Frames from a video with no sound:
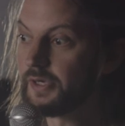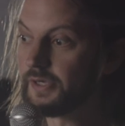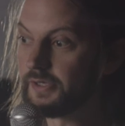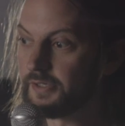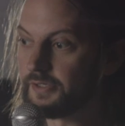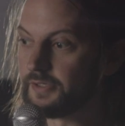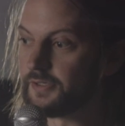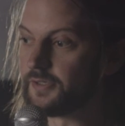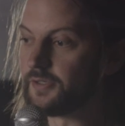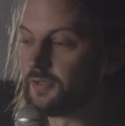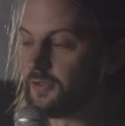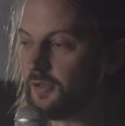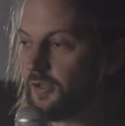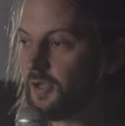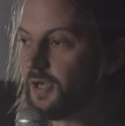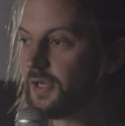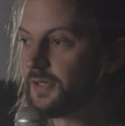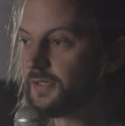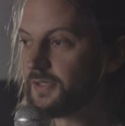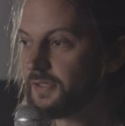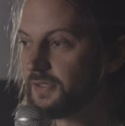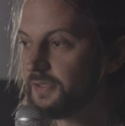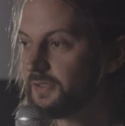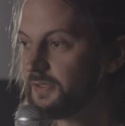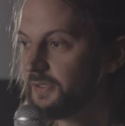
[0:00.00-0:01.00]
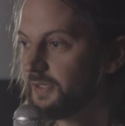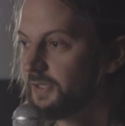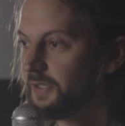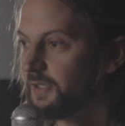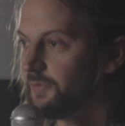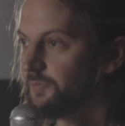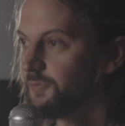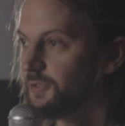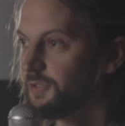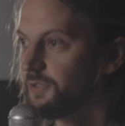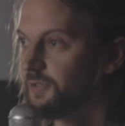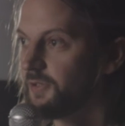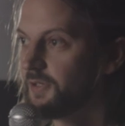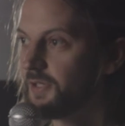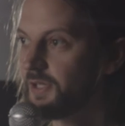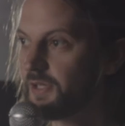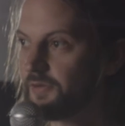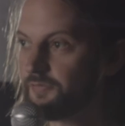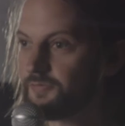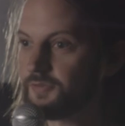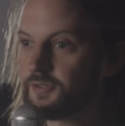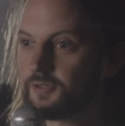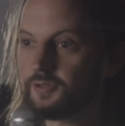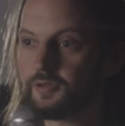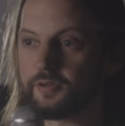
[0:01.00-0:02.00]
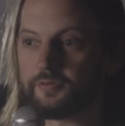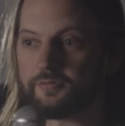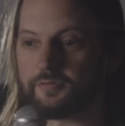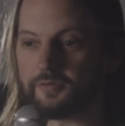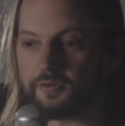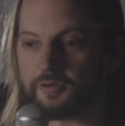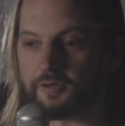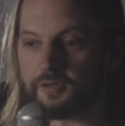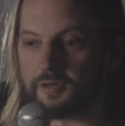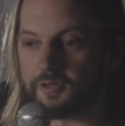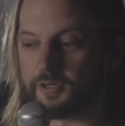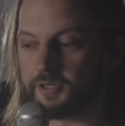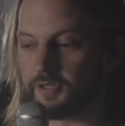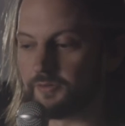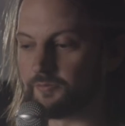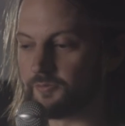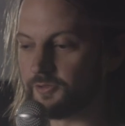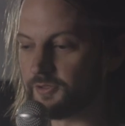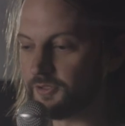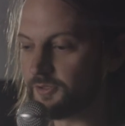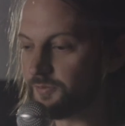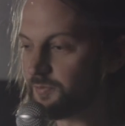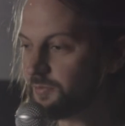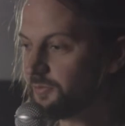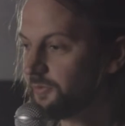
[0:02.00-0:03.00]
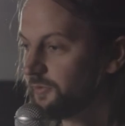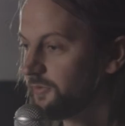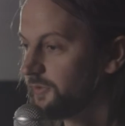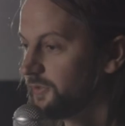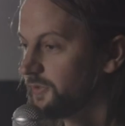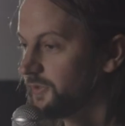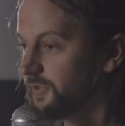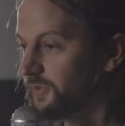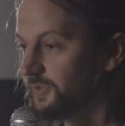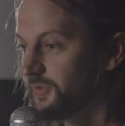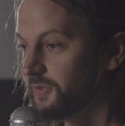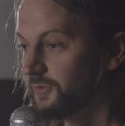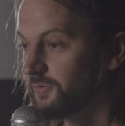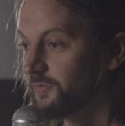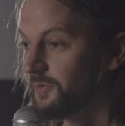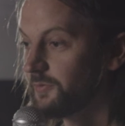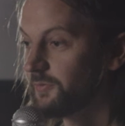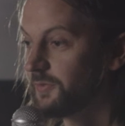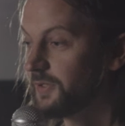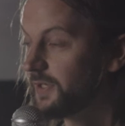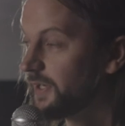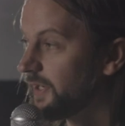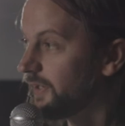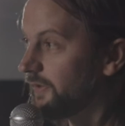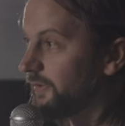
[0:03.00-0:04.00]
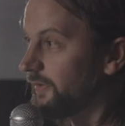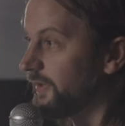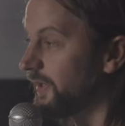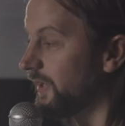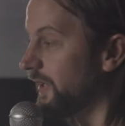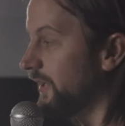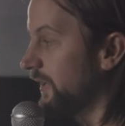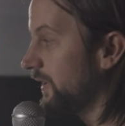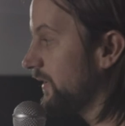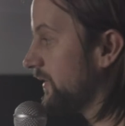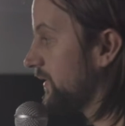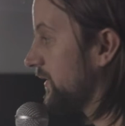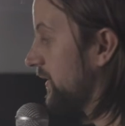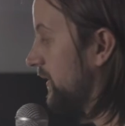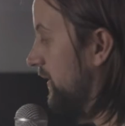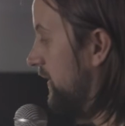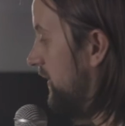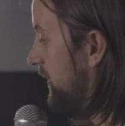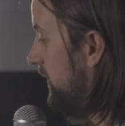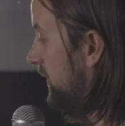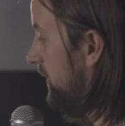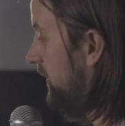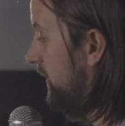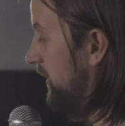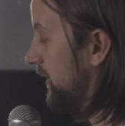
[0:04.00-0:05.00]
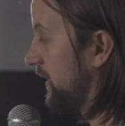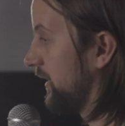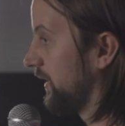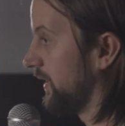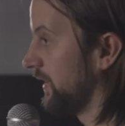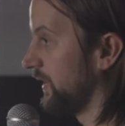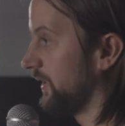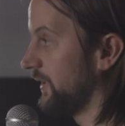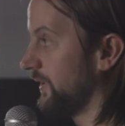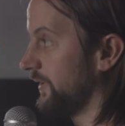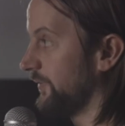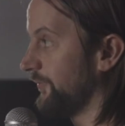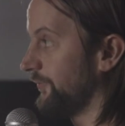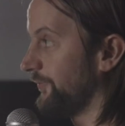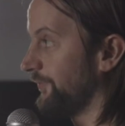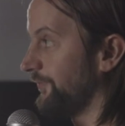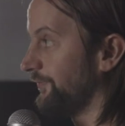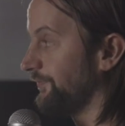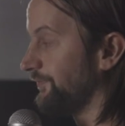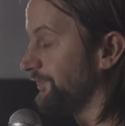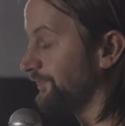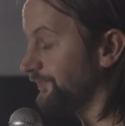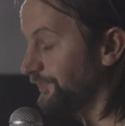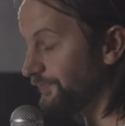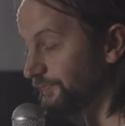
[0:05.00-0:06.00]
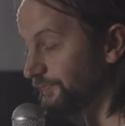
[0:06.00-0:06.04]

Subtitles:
end lighting. You don't have to go for the high end. We just brought this because it's what we had on hand. What